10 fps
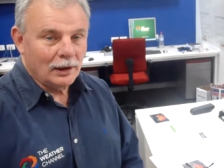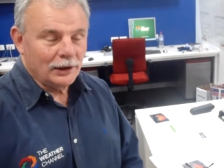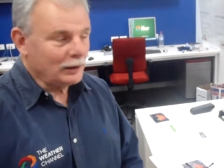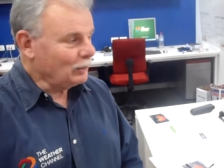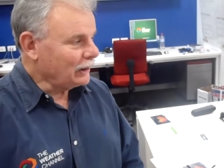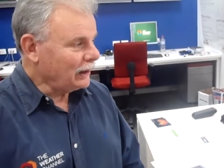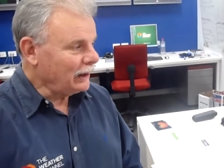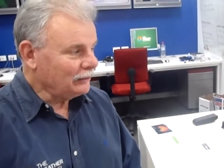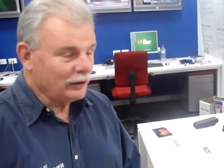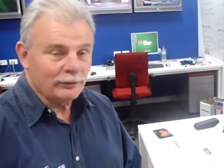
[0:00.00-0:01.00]
Hi, Dick Whittaker
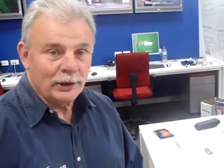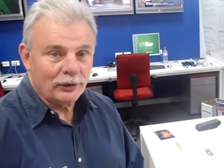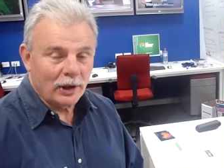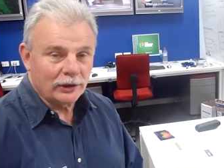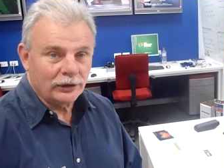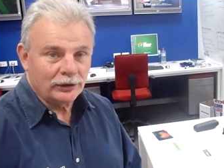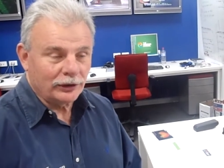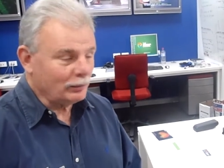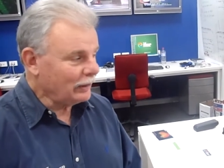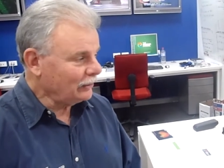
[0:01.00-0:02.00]
here, Chief Meteorologist
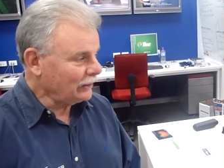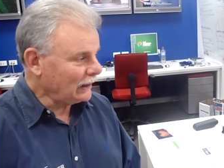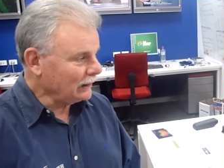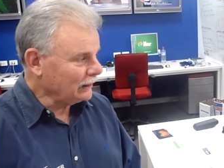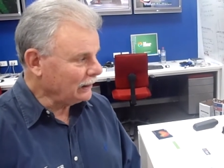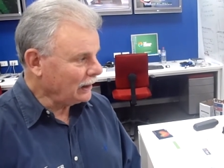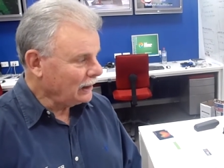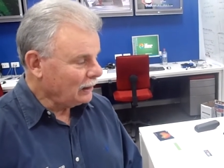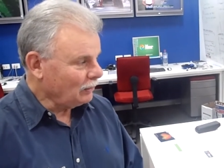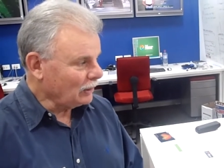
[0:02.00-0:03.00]
at the Weather Channel, and
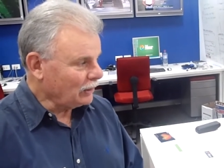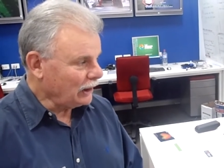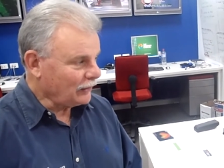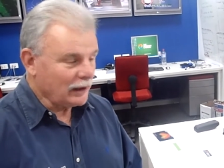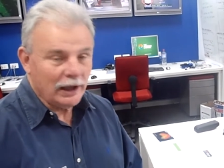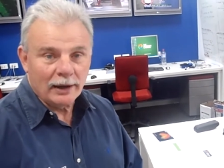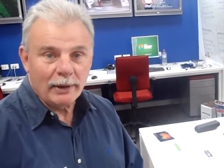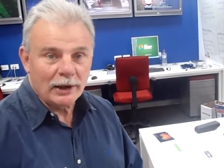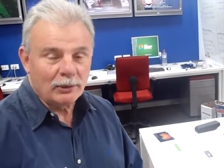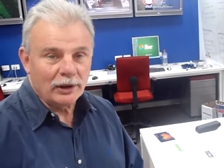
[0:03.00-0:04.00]
we're looking at the
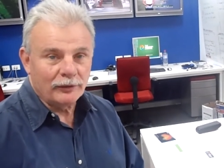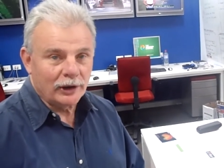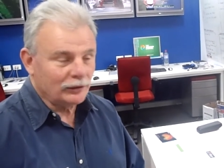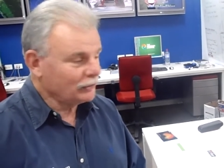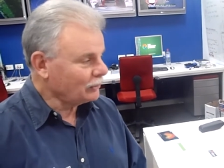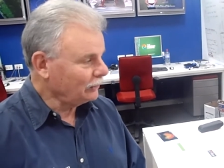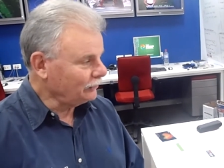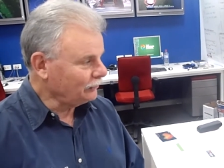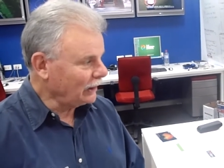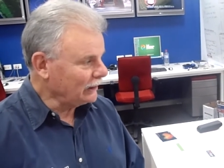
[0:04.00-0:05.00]
main weather features
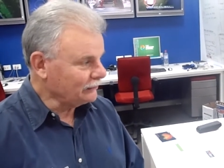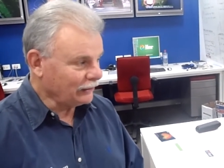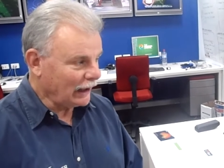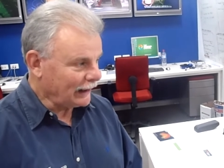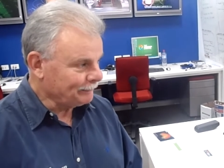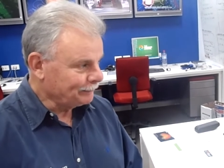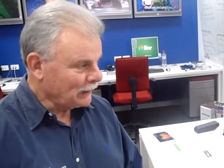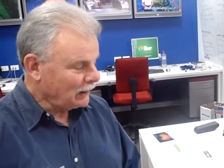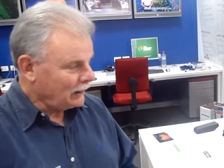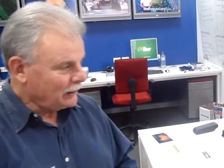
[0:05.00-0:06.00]
across Australia today.
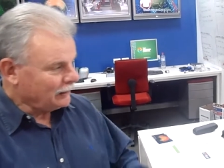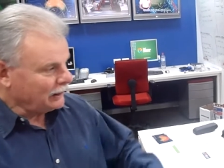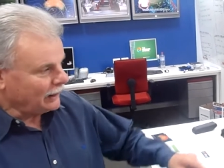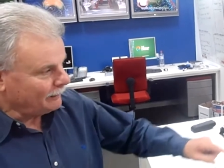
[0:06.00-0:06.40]
The